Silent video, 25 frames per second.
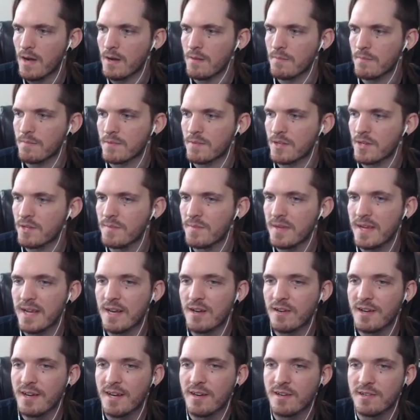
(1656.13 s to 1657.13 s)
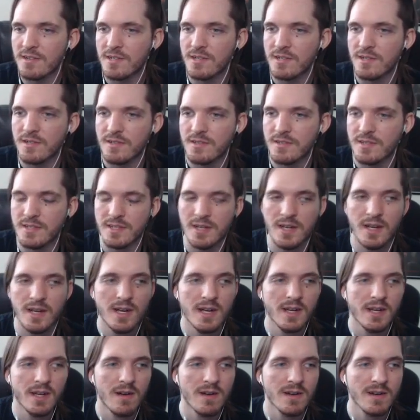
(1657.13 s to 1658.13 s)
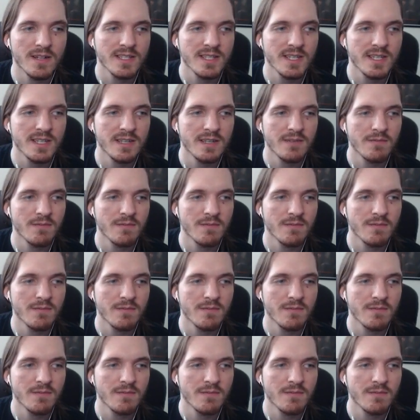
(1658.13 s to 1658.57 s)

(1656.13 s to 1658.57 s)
Good beginner characters. Honestly,